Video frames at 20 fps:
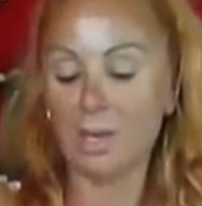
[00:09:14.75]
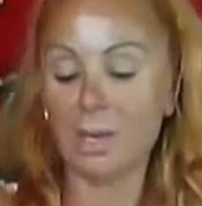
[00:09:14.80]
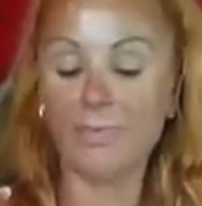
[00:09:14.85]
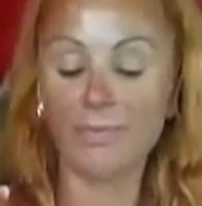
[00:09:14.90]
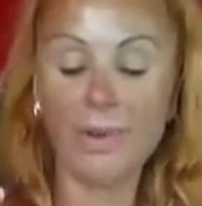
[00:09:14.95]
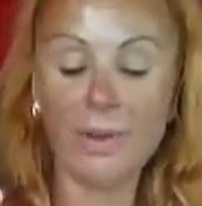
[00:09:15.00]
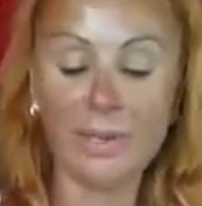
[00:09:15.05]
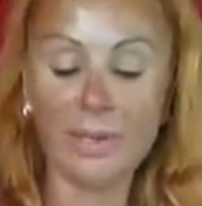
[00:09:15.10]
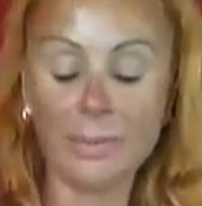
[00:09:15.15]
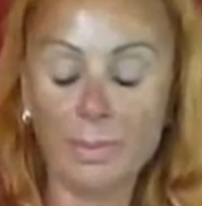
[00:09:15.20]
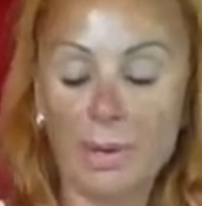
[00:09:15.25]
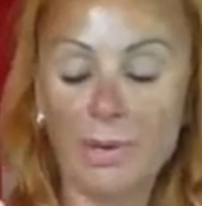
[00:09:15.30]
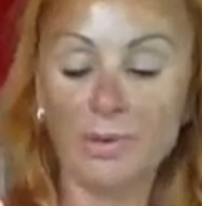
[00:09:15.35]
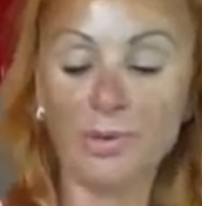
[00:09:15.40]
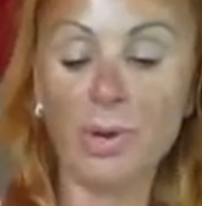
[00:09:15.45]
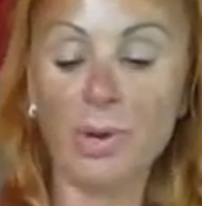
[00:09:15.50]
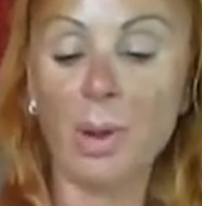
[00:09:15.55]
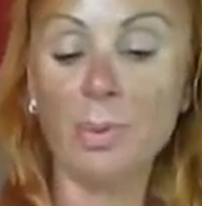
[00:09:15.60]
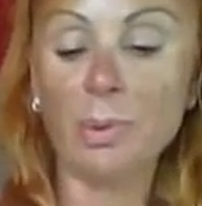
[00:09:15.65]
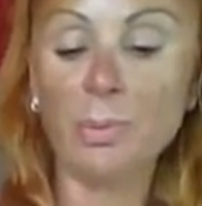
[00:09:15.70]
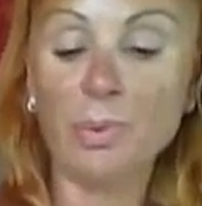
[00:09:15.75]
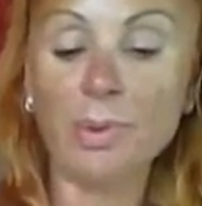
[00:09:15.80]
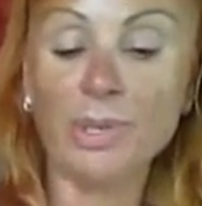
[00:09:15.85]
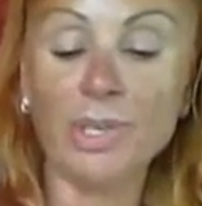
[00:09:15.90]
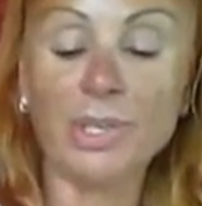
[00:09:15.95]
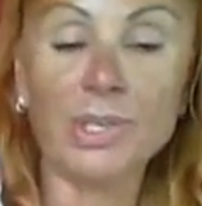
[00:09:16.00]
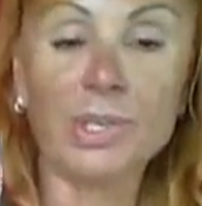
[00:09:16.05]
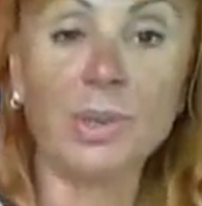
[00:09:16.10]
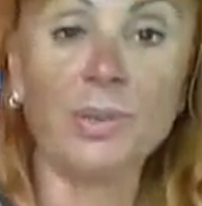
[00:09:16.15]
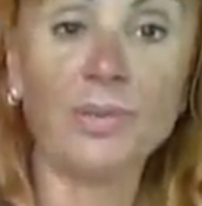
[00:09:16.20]
in fact, I'm going to put
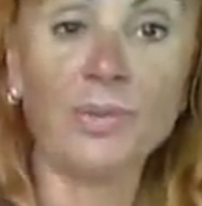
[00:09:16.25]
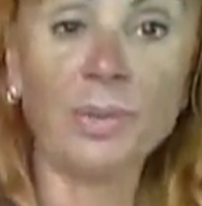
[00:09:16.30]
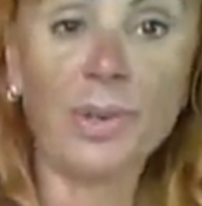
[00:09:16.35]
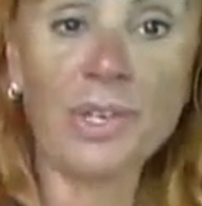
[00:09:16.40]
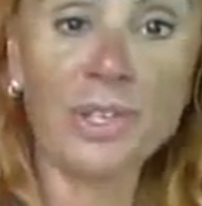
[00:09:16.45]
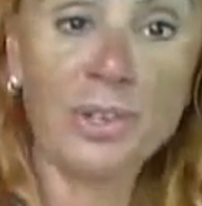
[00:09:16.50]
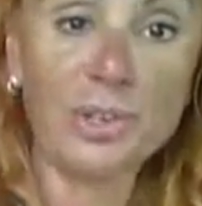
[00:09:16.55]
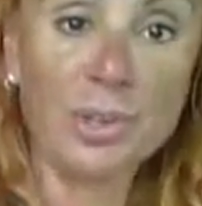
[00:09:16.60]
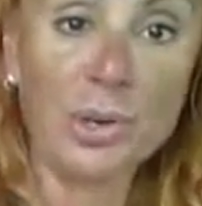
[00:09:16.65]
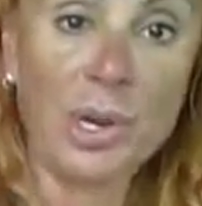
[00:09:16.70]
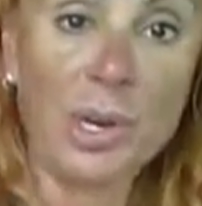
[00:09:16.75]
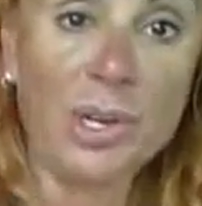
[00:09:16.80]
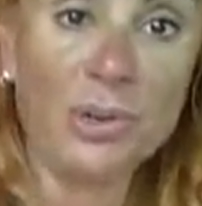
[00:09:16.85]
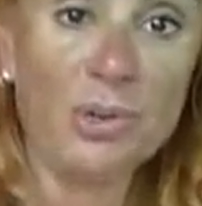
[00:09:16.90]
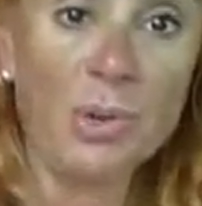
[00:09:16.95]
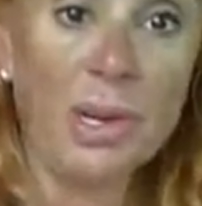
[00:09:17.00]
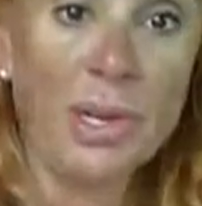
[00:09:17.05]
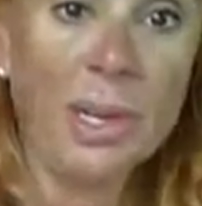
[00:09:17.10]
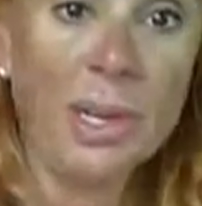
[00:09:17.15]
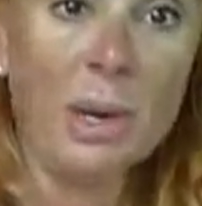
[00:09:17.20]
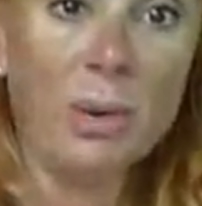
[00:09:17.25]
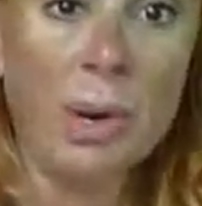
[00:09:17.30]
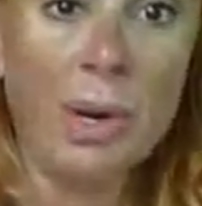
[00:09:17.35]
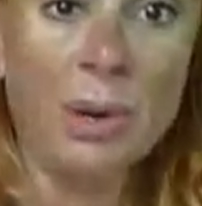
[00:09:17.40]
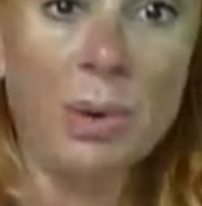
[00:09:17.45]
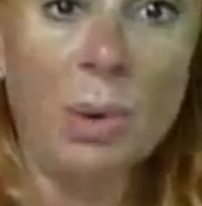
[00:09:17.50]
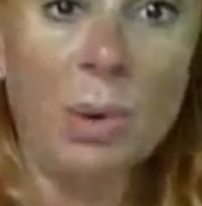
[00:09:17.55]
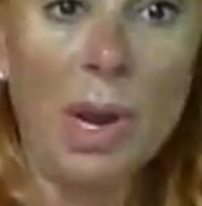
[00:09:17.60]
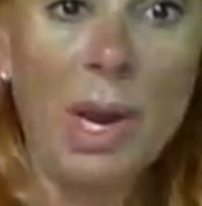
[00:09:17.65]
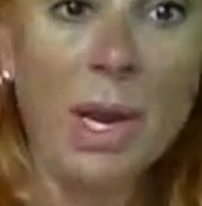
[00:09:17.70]
this in the freezer so I could drink that right
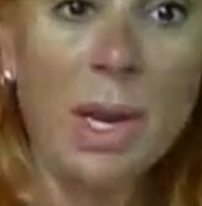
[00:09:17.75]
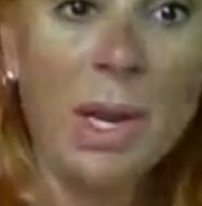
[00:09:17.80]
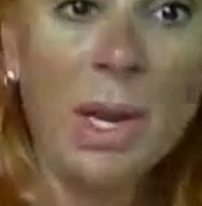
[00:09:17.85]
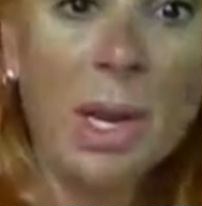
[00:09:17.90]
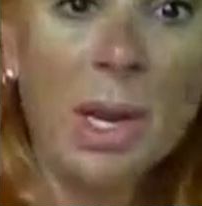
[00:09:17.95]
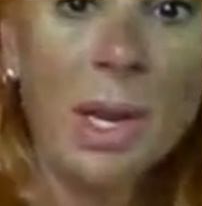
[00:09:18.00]
away.